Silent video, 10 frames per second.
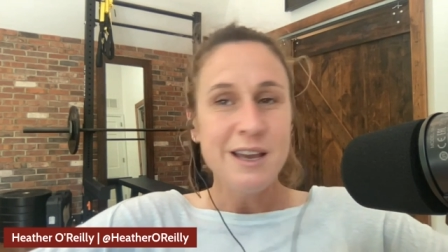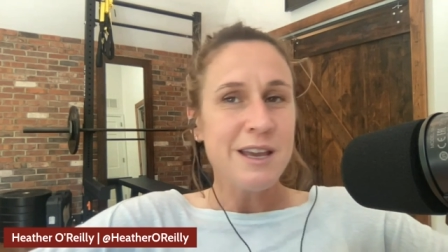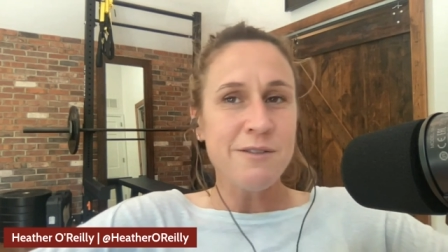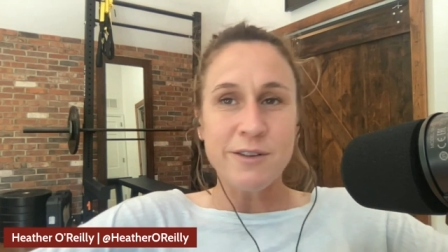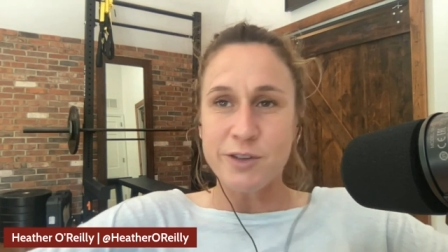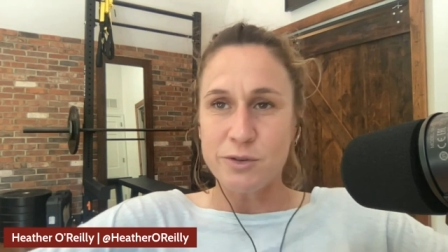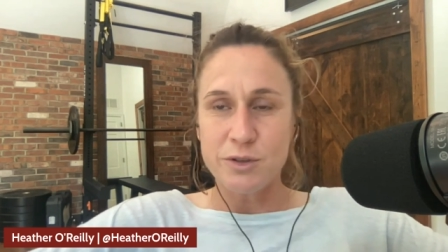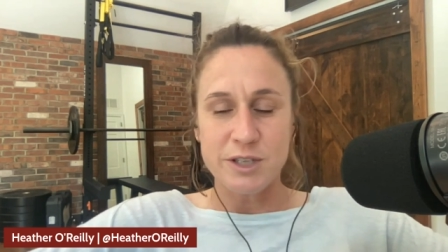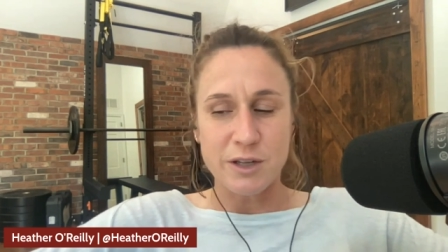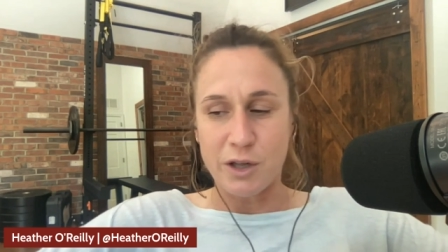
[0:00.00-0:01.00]
even if they're
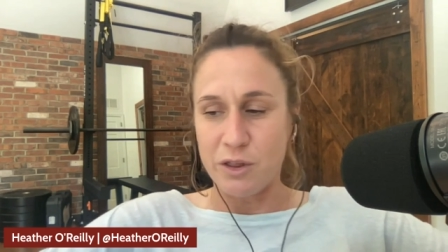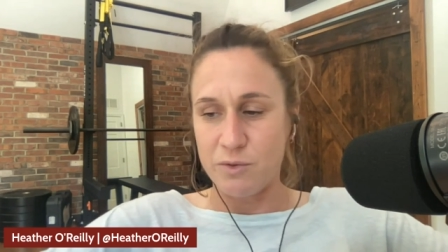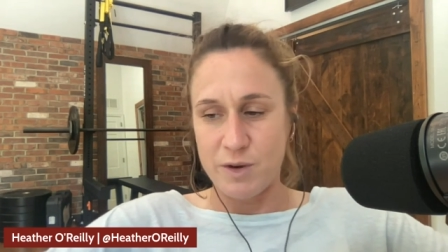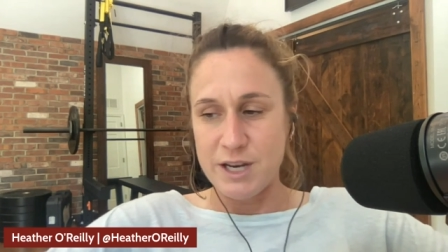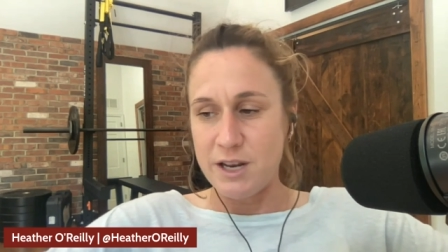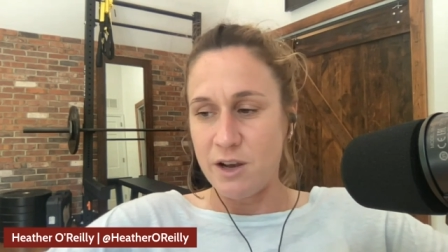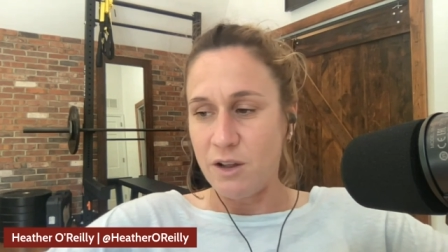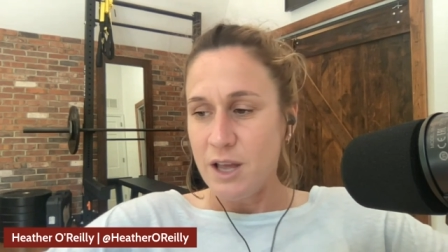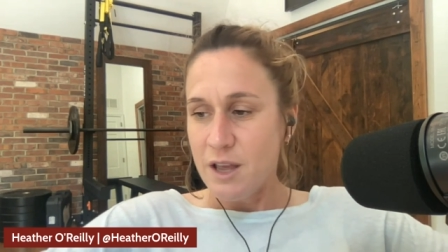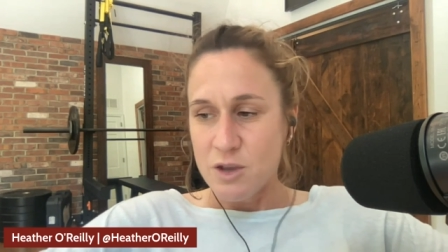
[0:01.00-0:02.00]
losing like 3 0.
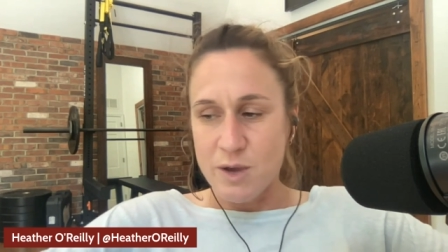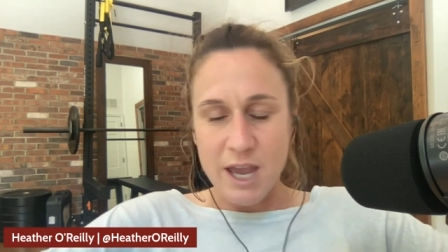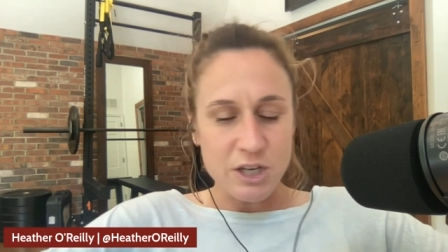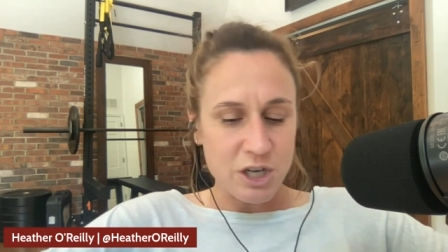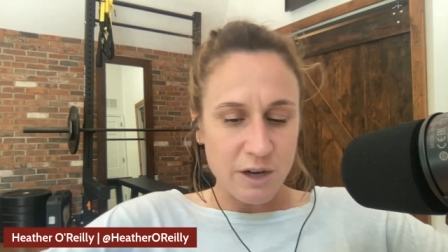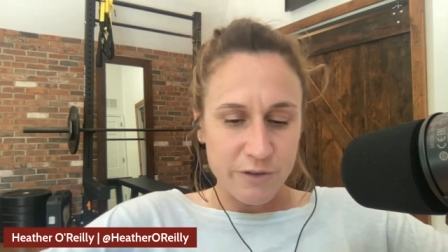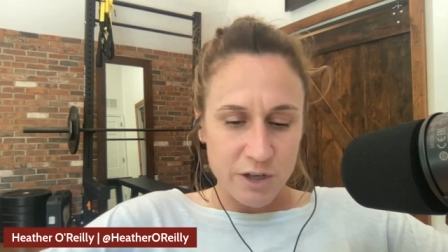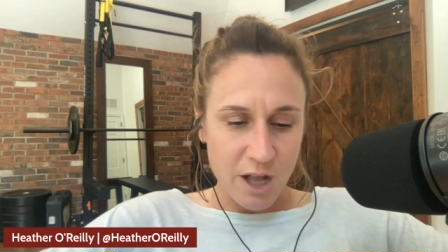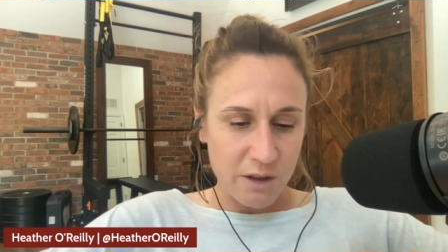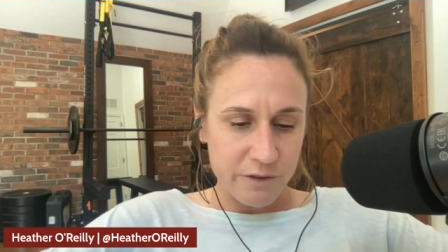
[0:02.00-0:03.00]
You can't shut off your
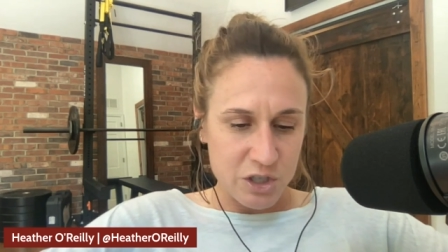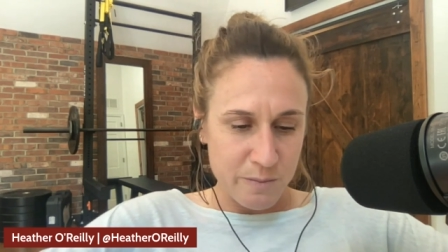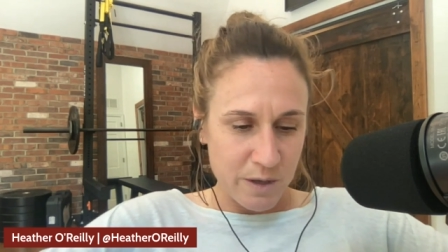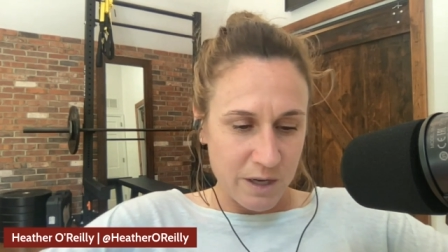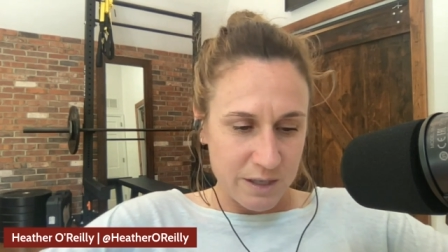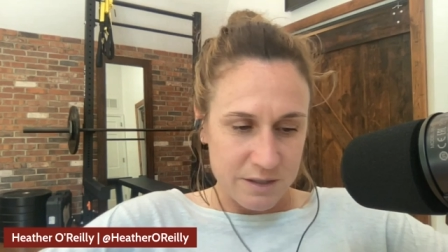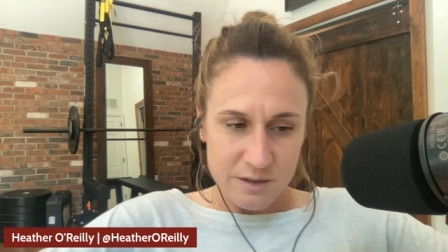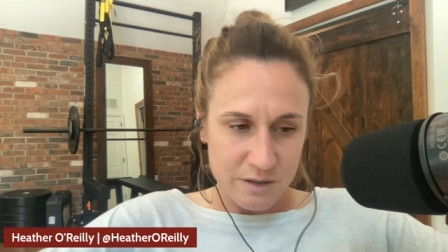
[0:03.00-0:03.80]
television because